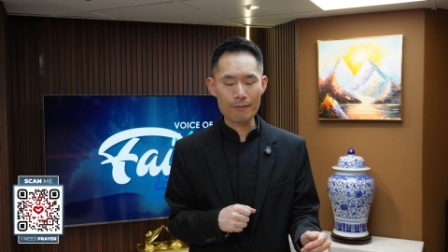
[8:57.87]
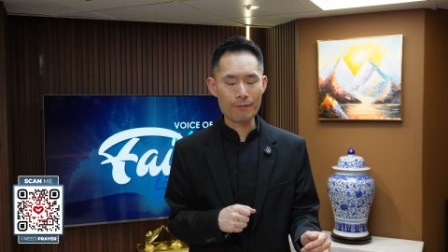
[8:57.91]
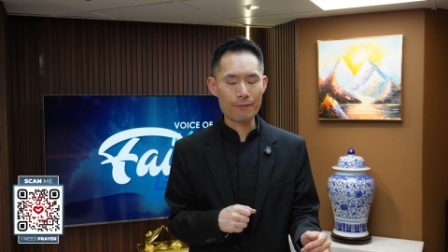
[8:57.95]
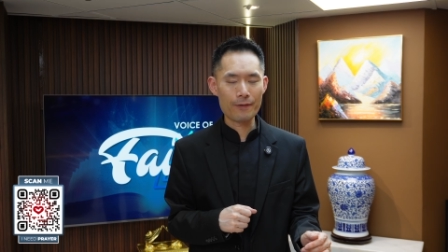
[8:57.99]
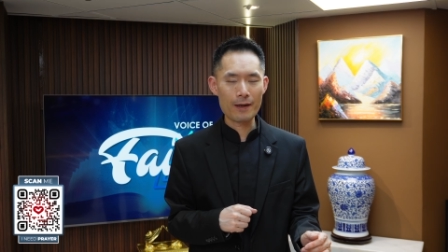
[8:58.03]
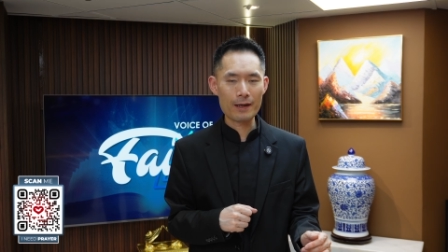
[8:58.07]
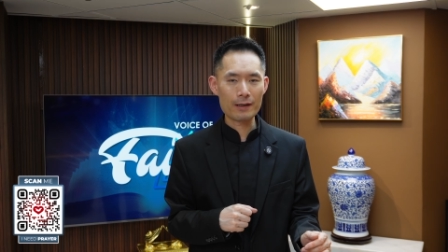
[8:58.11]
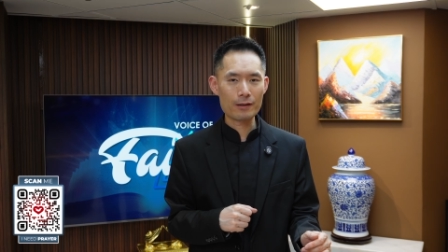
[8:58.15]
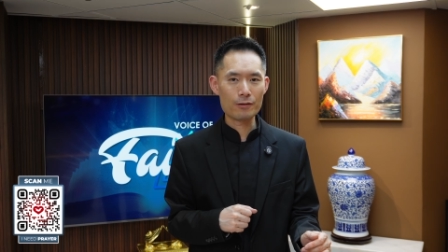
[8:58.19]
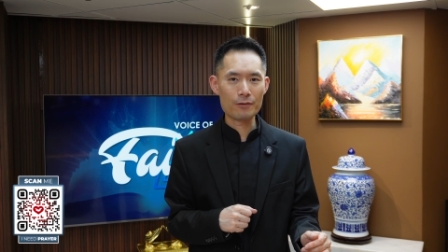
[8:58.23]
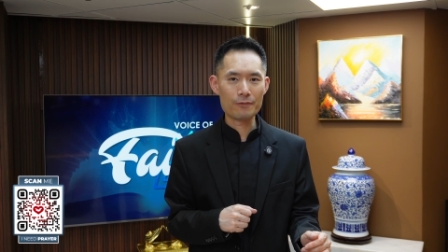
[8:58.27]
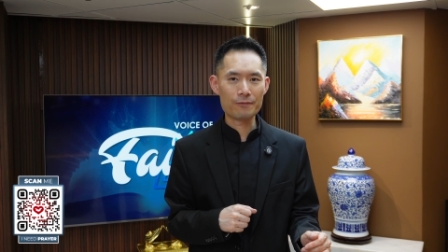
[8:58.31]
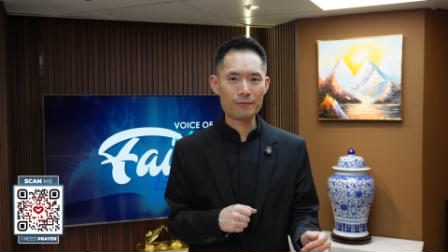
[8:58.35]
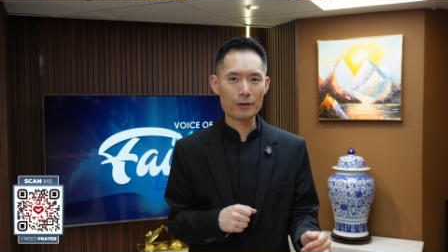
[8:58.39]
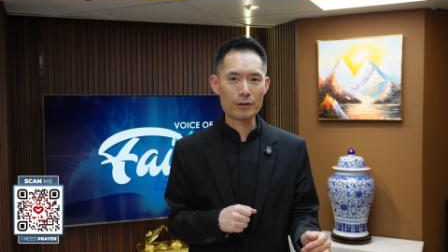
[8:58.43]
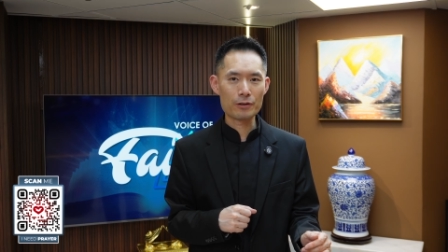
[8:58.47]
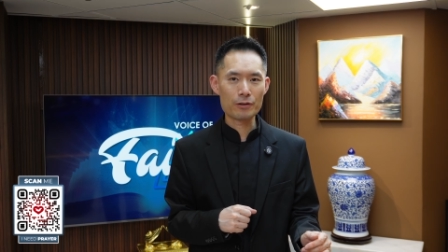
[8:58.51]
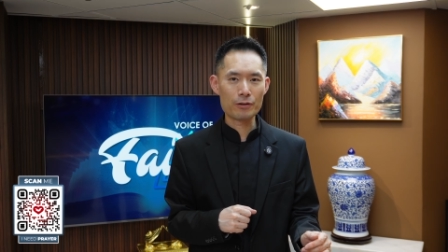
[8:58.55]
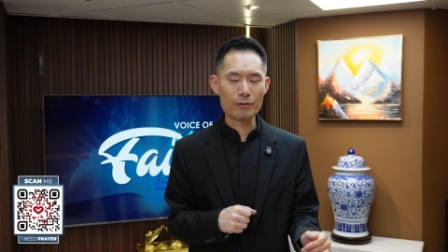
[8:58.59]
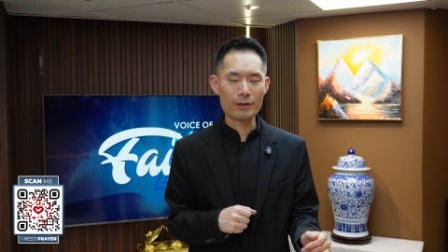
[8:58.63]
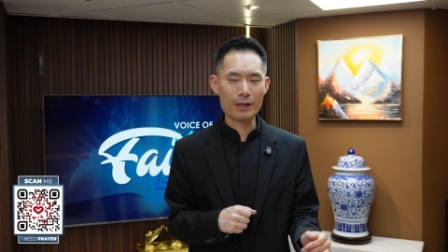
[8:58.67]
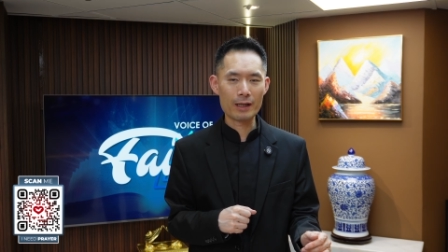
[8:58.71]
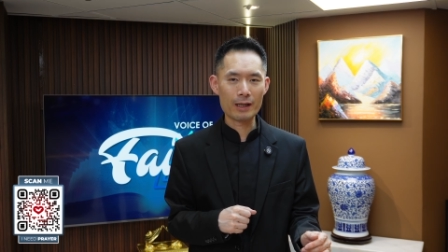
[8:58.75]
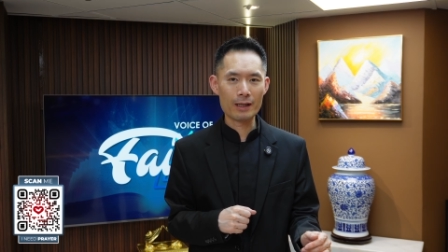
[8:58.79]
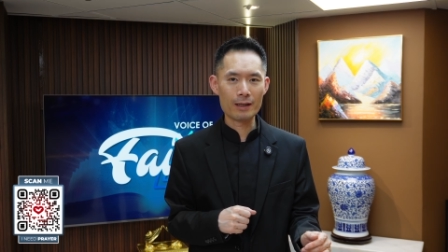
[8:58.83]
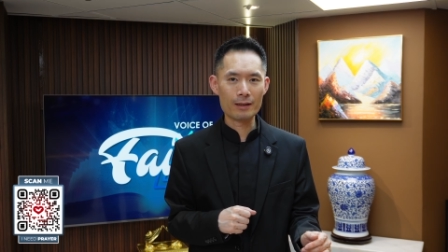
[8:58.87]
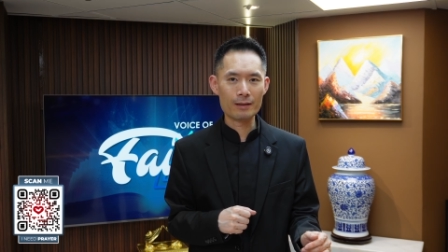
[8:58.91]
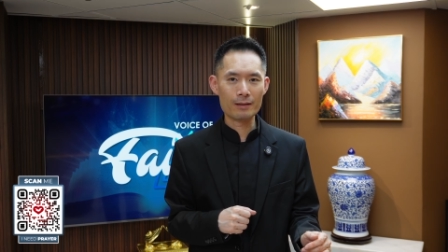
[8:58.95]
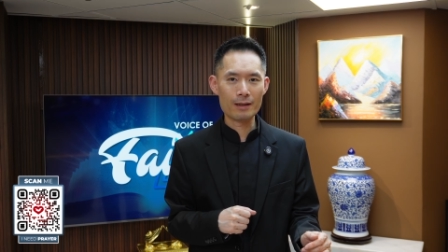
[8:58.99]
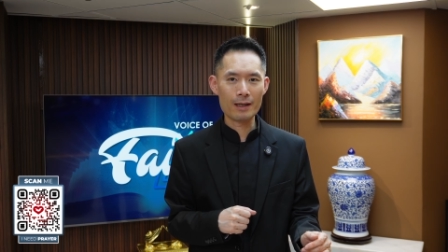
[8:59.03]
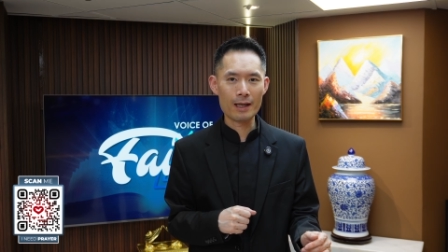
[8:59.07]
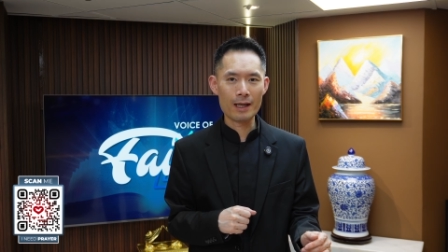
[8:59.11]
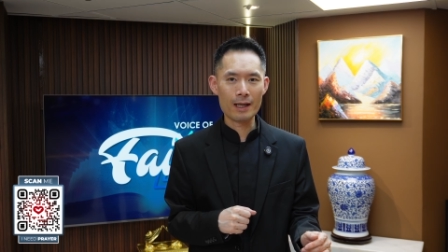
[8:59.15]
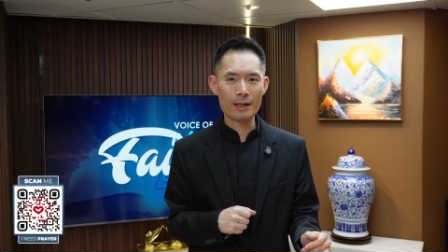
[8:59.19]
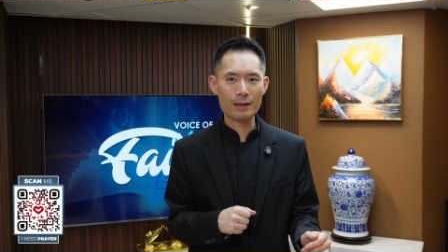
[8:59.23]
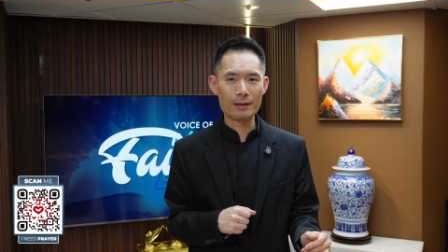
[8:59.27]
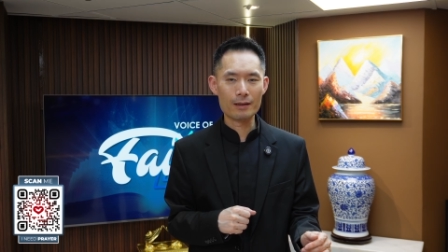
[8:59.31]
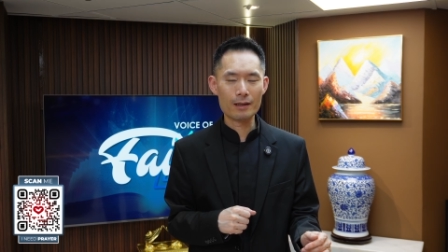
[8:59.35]
Thank you for tuning in
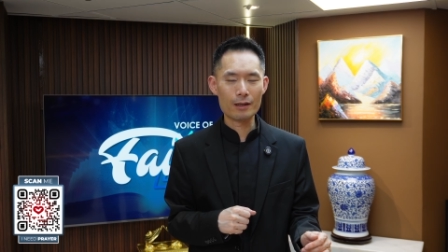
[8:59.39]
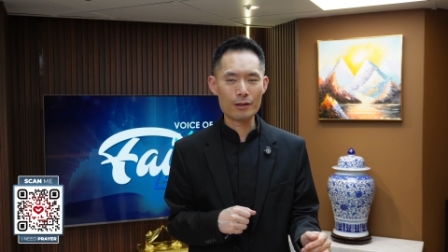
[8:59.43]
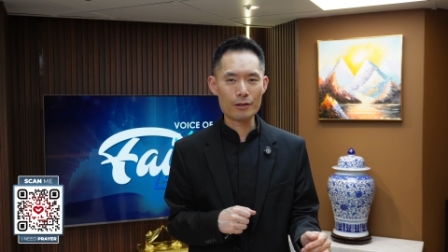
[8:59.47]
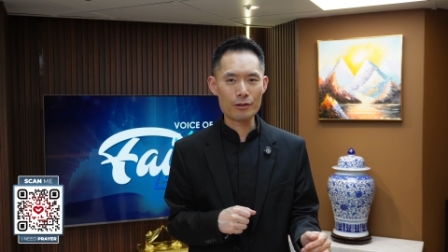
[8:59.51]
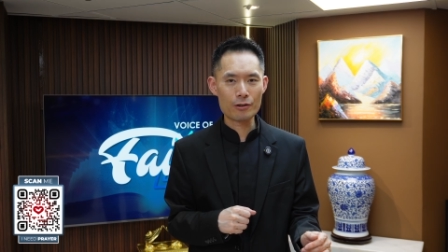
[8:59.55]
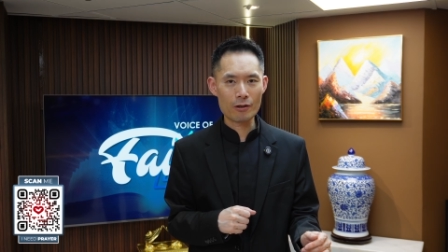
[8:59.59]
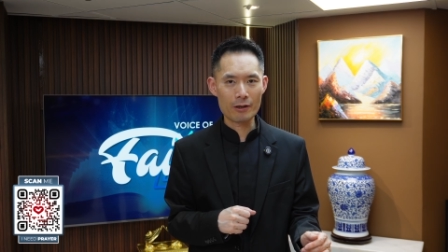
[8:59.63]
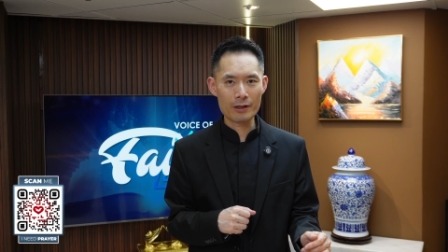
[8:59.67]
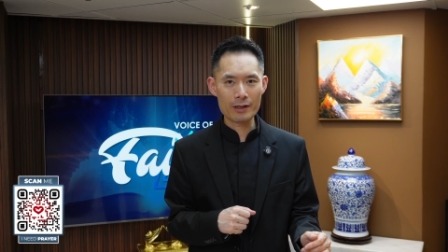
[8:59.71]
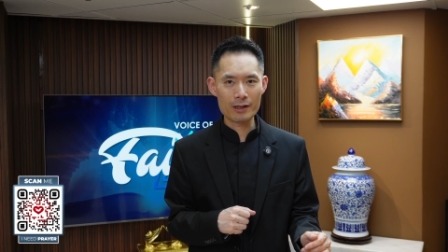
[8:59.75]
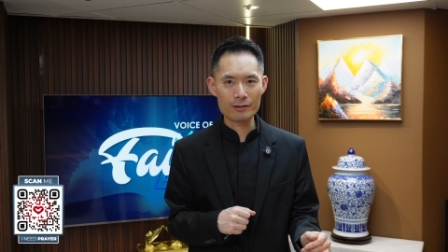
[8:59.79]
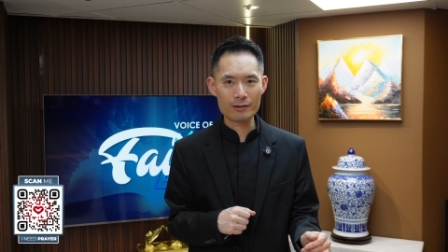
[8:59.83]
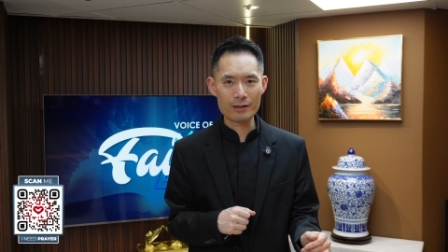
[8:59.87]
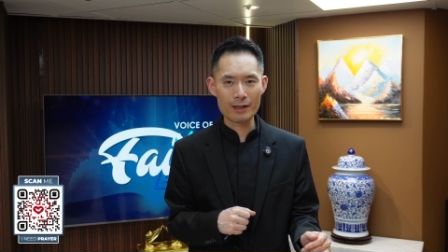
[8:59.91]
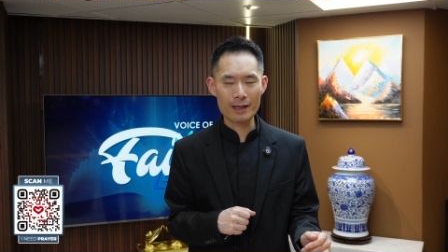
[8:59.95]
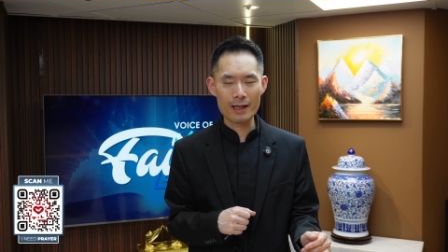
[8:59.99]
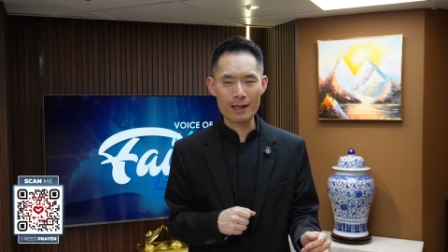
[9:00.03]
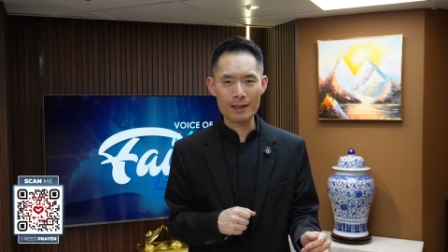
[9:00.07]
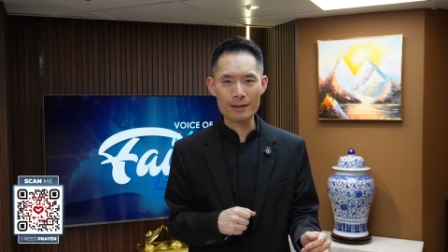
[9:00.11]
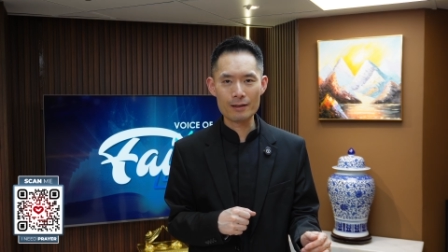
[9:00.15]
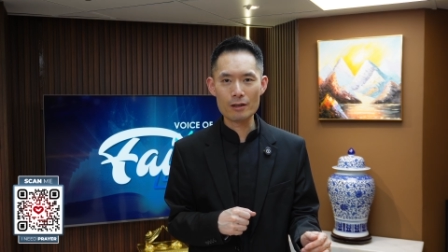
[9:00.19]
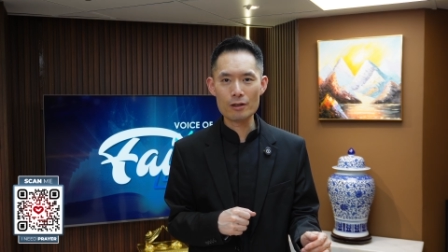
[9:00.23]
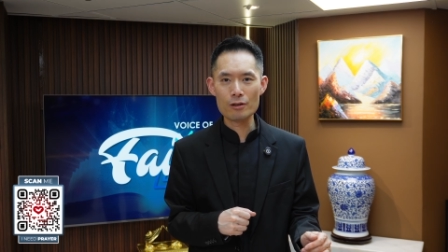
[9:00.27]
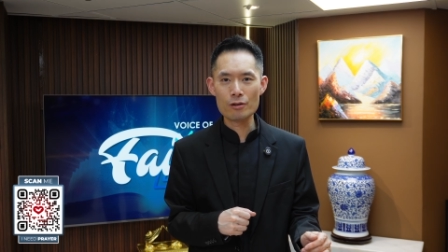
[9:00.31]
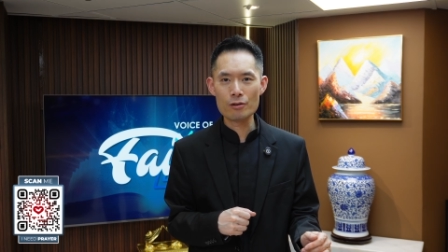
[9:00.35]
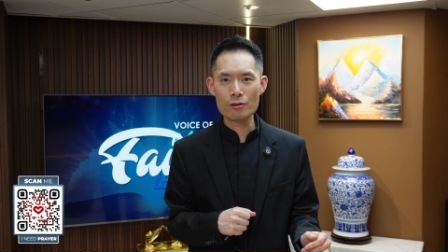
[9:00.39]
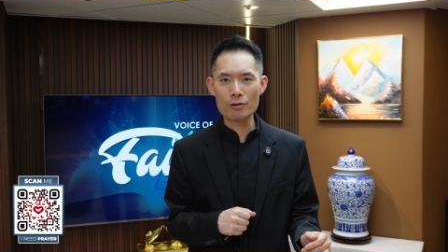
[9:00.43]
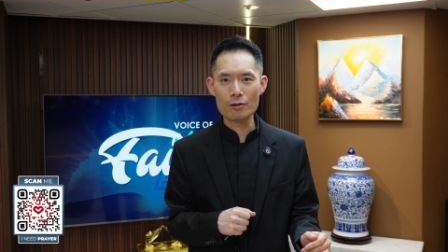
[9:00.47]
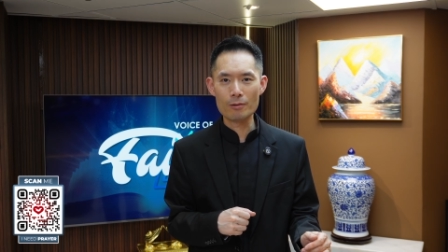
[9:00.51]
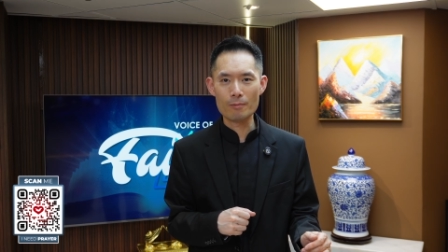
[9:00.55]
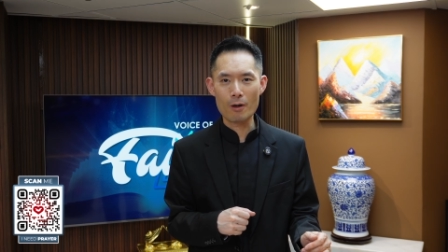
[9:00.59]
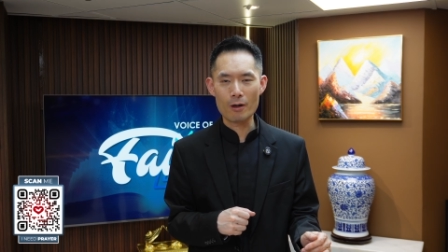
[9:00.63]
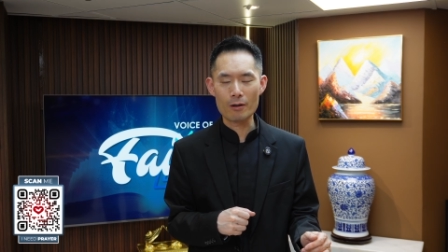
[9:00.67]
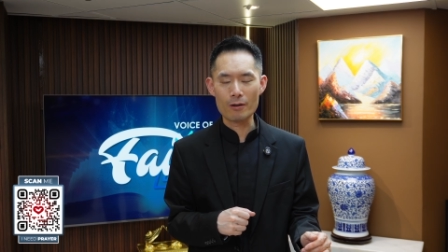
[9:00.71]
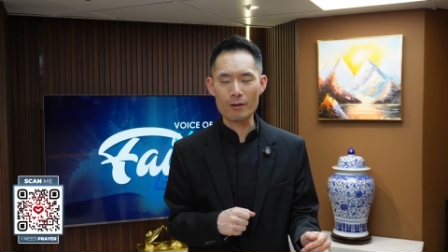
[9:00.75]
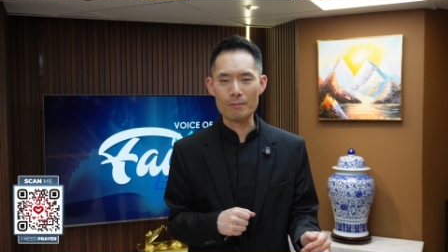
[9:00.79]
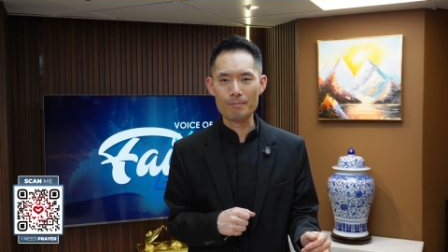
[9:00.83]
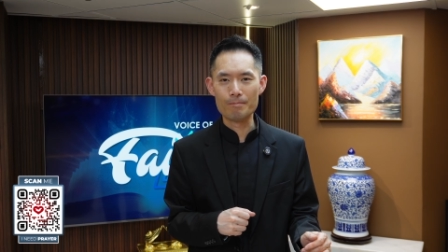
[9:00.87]
and join us again
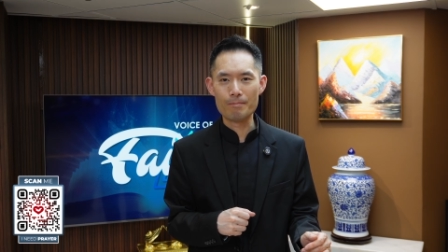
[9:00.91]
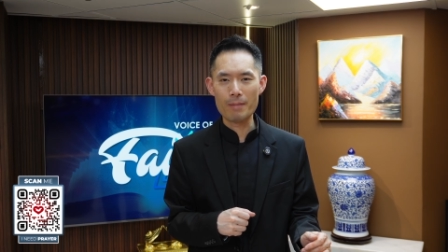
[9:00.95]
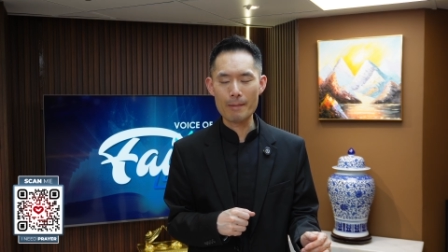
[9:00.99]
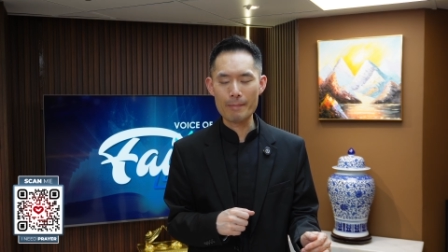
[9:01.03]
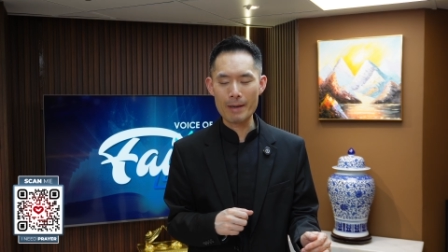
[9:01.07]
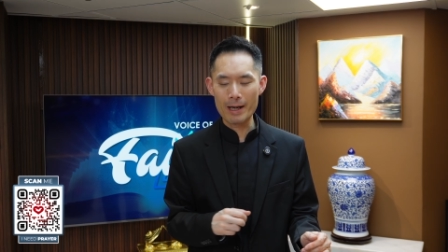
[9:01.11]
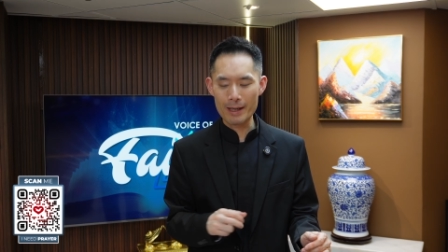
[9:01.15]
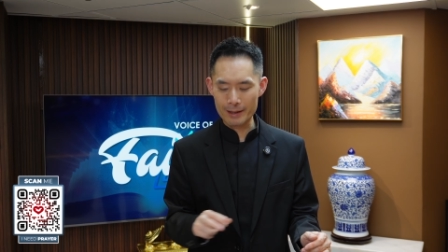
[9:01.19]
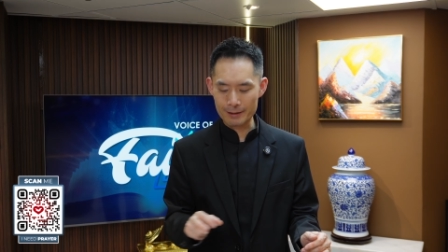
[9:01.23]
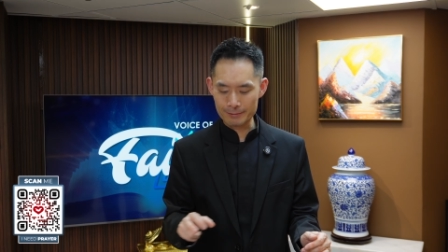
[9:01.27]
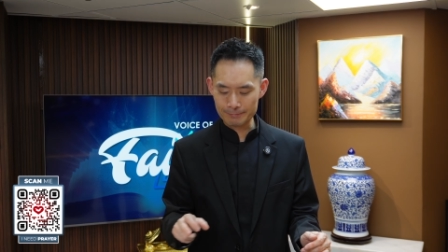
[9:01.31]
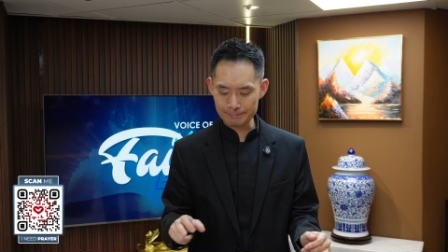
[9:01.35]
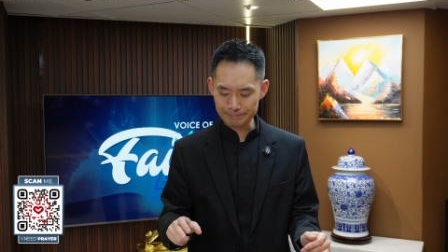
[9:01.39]
tomorrow. Bye-bye.